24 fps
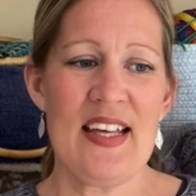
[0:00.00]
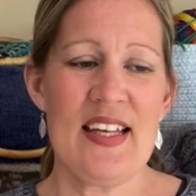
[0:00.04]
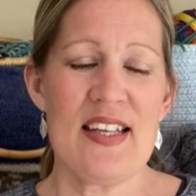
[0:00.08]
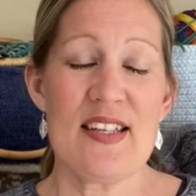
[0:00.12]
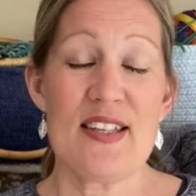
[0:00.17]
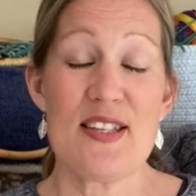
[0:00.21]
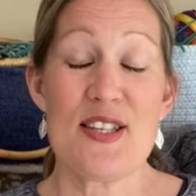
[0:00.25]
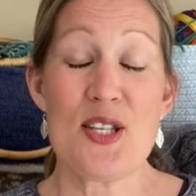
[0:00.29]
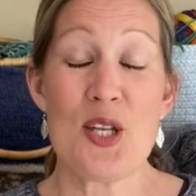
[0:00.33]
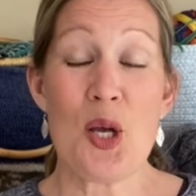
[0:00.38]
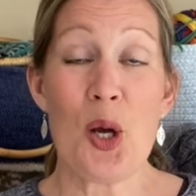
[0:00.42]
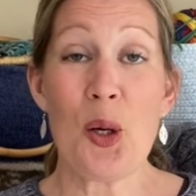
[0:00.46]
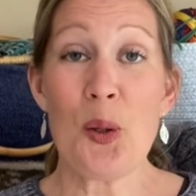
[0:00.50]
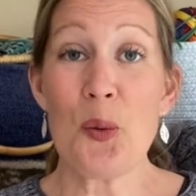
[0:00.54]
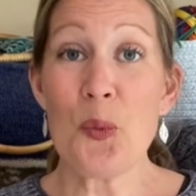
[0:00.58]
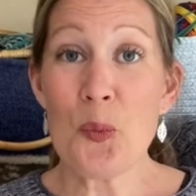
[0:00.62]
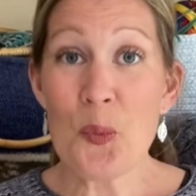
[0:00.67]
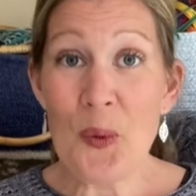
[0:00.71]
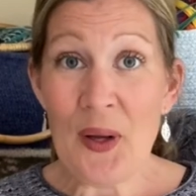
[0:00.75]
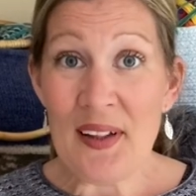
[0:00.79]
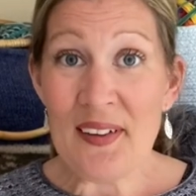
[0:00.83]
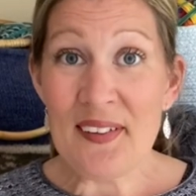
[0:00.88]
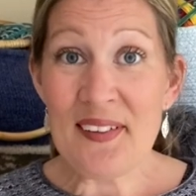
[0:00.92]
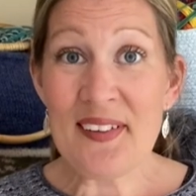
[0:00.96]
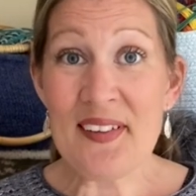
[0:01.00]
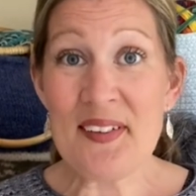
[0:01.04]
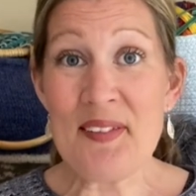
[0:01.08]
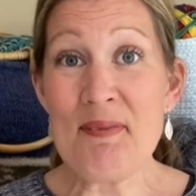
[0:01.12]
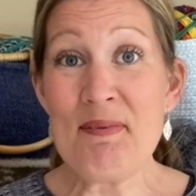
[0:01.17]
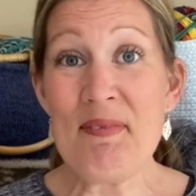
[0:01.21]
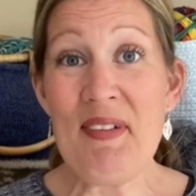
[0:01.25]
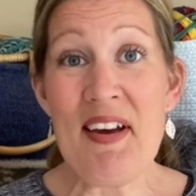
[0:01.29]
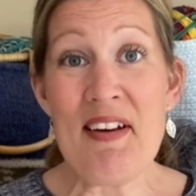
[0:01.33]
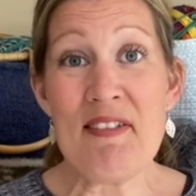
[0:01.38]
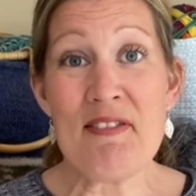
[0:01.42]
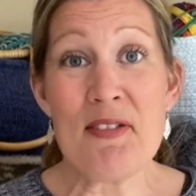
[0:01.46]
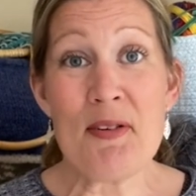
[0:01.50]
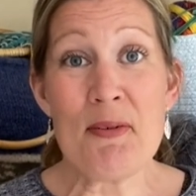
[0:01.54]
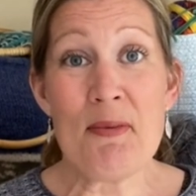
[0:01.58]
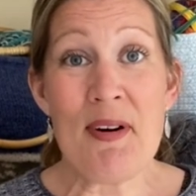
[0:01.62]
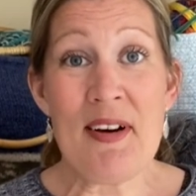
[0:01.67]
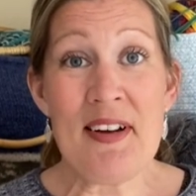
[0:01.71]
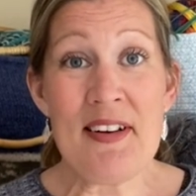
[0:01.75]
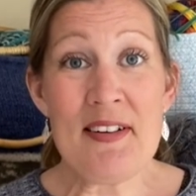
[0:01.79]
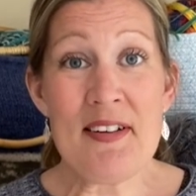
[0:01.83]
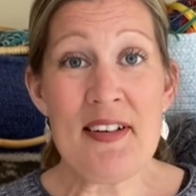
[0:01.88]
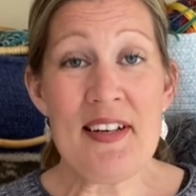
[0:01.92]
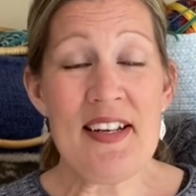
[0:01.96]
So welcome
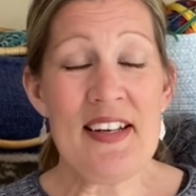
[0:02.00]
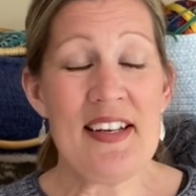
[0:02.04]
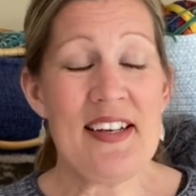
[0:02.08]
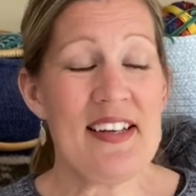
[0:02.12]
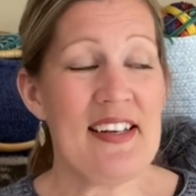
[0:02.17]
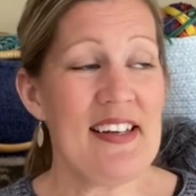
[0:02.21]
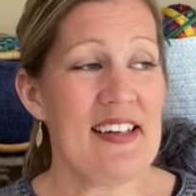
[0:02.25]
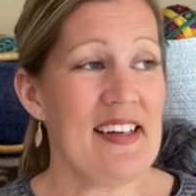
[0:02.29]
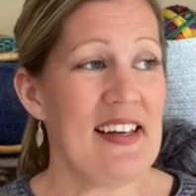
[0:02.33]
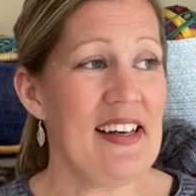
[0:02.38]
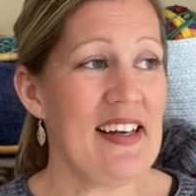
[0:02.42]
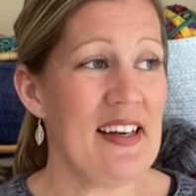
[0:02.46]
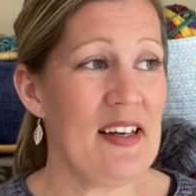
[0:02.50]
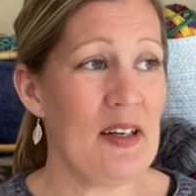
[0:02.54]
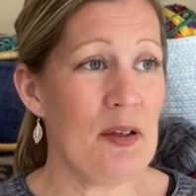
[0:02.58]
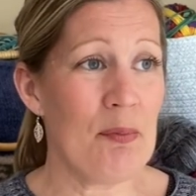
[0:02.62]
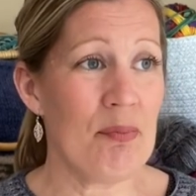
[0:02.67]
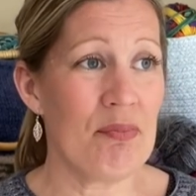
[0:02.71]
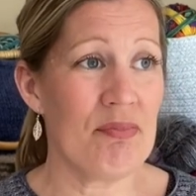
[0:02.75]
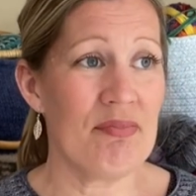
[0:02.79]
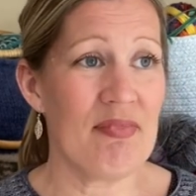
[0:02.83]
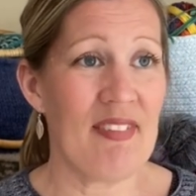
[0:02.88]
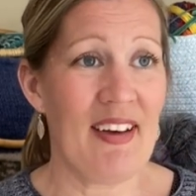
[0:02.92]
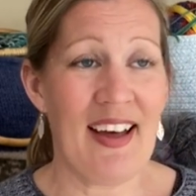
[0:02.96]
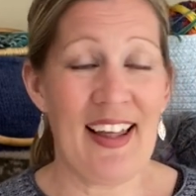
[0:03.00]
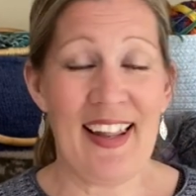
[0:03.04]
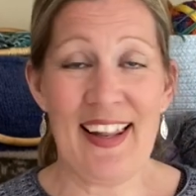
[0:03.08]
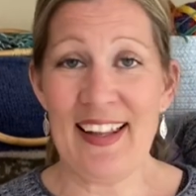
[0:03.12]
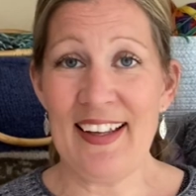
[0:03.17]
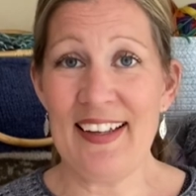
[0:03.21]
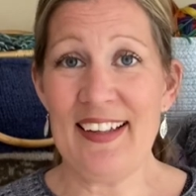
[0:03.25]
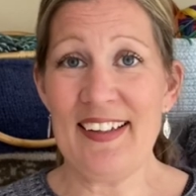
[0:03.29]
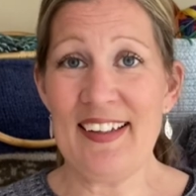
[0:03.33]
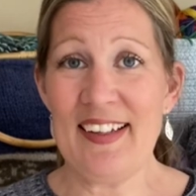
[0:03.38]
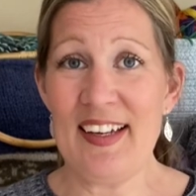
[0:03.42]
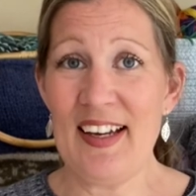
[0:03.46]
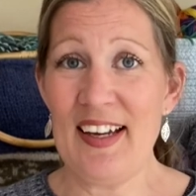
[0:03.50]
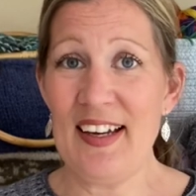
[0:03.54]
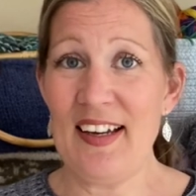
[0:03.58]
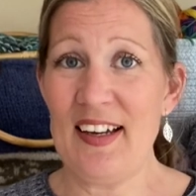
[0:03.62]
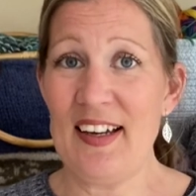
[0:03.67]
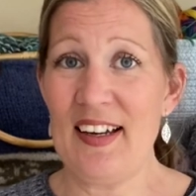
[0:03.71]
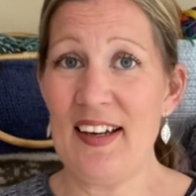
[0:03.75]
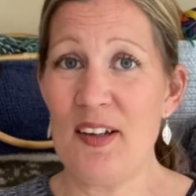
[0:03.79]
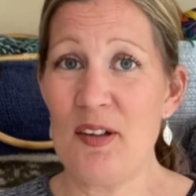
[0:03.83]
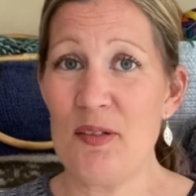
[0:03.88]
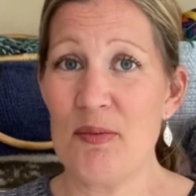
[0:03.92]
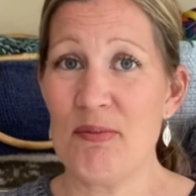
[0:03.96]
everyone. I
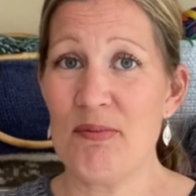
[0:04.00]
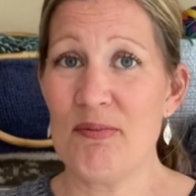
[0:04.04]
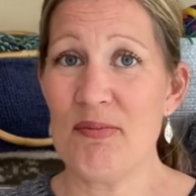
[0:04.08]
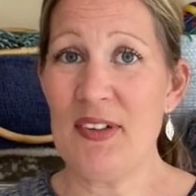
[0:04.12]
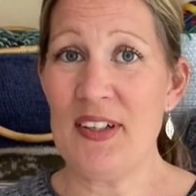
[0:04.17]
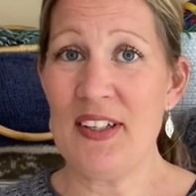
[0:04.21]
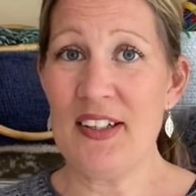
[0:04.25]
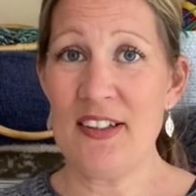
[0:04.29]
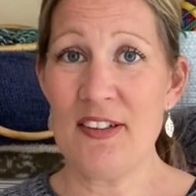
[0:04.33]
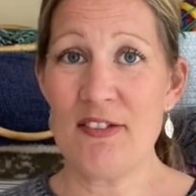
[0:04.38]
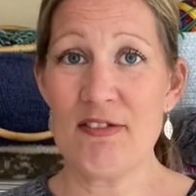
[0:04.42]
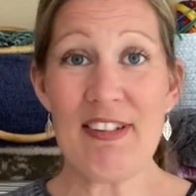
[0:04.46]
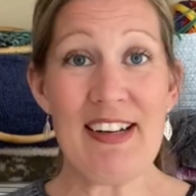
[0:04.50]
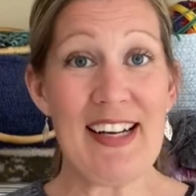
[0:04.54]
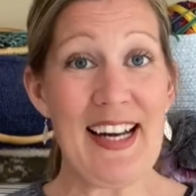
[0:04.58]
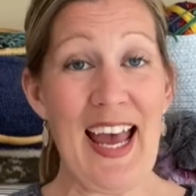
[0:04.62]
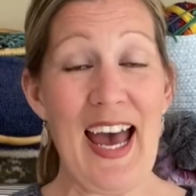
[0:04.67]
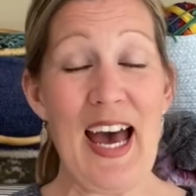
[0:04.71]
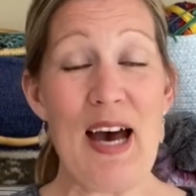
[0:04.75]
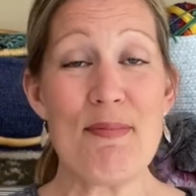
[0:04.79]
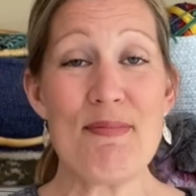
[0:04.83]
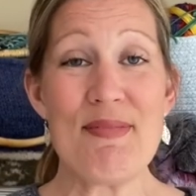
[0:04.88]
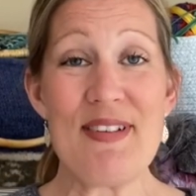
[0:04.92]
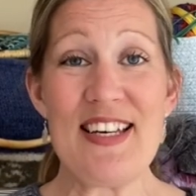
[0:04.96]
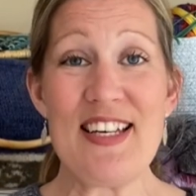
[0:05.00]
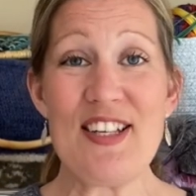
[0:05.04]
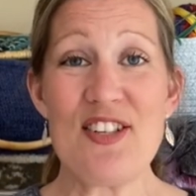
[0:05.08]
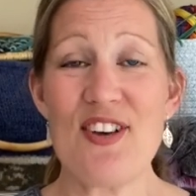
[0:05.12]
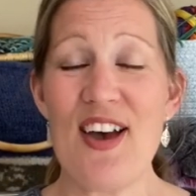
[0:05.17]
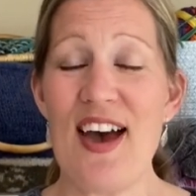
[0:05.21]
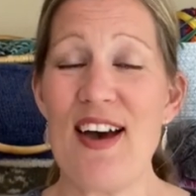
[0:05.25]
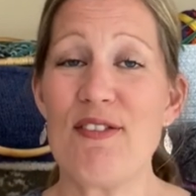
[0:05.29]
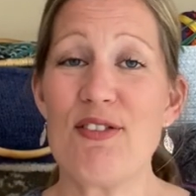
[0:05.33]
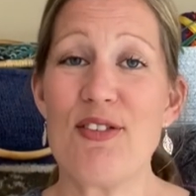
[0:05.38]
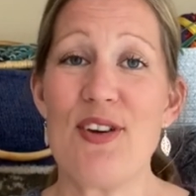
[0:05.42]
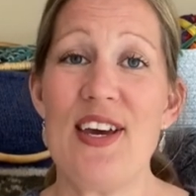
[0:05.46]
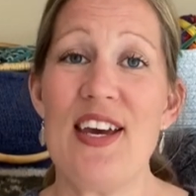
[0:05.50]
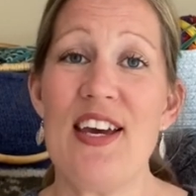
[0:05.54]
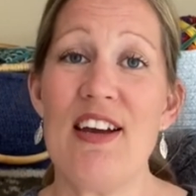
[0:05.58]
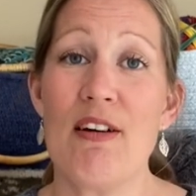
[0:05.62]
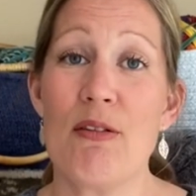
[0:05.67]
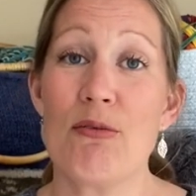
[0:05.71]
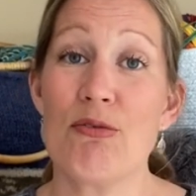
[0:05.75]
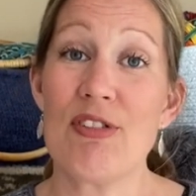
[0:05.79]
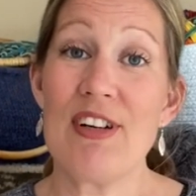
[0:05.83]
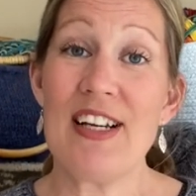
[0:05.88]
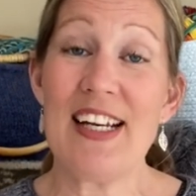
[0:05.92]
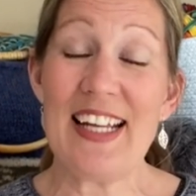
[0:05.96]
am really happy to have you here.
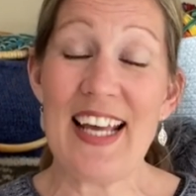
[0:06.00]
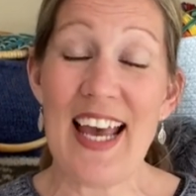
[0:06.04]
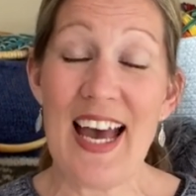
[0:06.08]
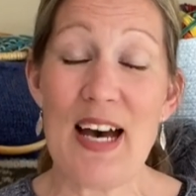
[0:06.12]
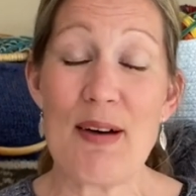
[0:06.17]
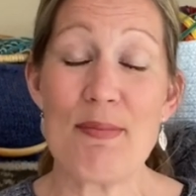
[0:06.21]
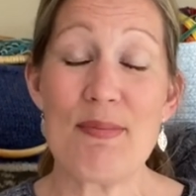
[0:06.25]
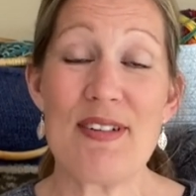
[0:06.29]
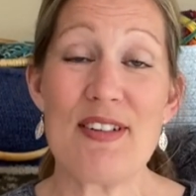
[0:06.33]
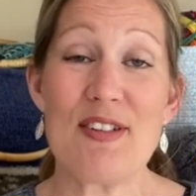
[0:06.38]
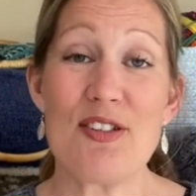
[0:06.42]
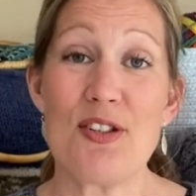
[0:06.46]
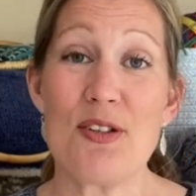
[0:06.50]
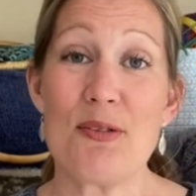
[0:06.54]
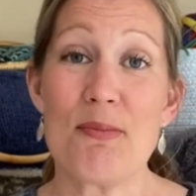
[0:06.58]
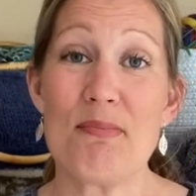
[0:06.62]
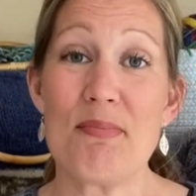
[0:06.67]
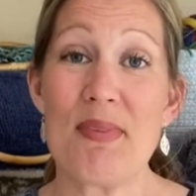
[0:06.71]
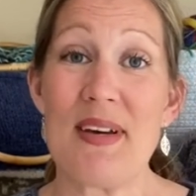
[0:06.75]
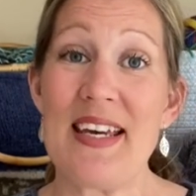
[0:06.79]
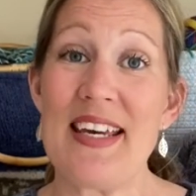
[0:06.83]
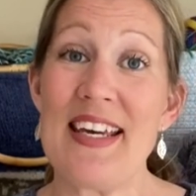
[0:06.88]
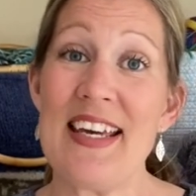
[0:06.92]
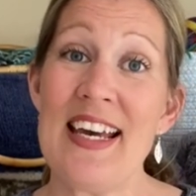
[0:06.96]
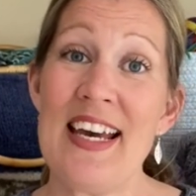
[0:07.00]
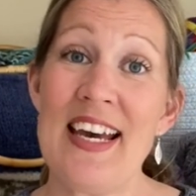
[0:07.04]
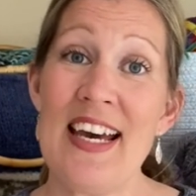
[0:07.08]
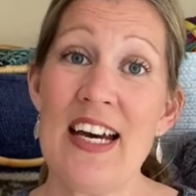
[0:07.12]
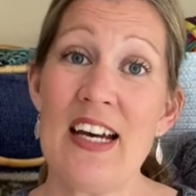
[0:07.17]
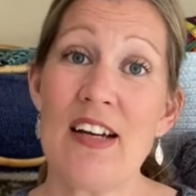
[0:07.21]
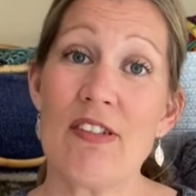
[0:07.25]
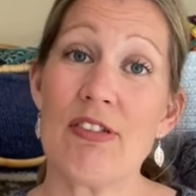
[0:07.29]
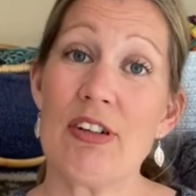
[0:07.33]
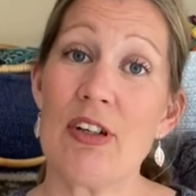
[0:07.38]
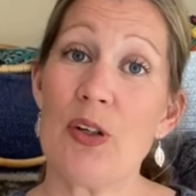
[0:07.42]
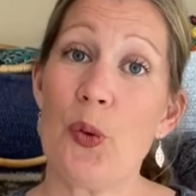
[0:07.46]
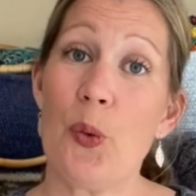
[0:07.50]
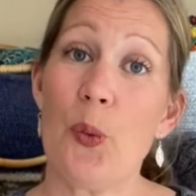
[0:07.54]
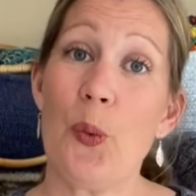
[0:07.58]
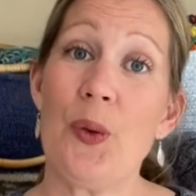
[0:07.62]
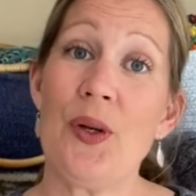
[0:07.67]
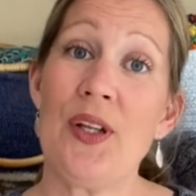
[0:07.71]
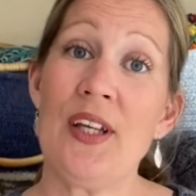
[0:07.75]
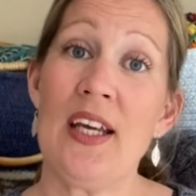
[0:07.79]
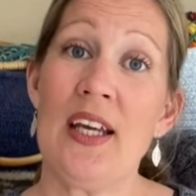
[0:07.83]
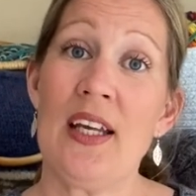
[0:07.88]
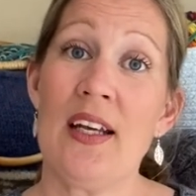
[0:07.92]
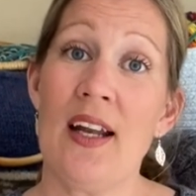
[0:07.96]
I'm really happy to be
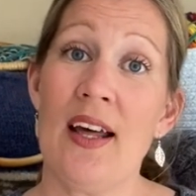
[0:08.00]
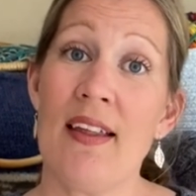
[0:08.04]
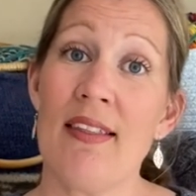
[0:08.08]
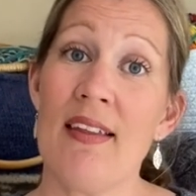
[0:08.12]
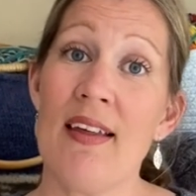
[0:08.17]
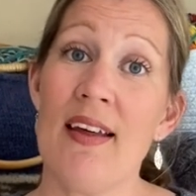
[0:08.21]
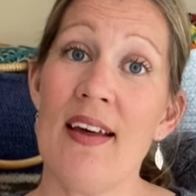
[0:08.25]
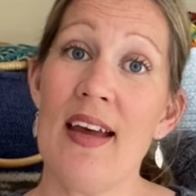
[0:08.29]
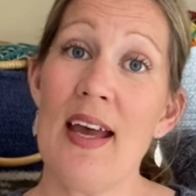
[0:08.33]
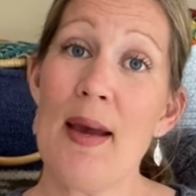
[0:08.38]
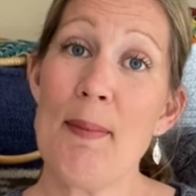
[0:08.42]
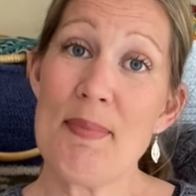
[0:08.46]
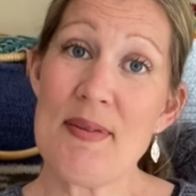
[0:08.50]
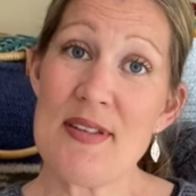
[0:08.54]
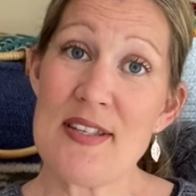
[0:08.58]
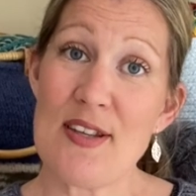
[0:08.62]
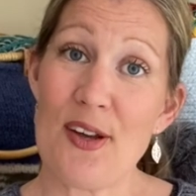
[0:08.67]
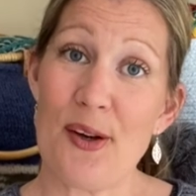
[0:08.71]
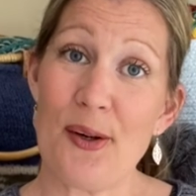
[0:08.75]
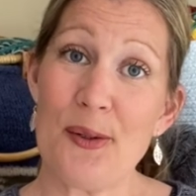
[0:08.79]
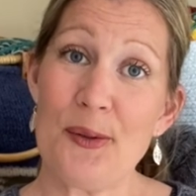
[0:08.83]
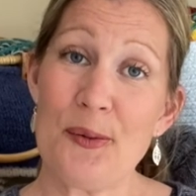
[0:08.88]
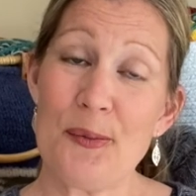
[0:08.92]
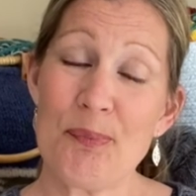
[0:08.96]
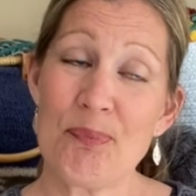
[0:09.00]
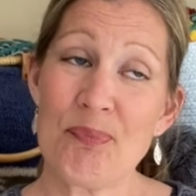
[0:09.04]
recording another episode.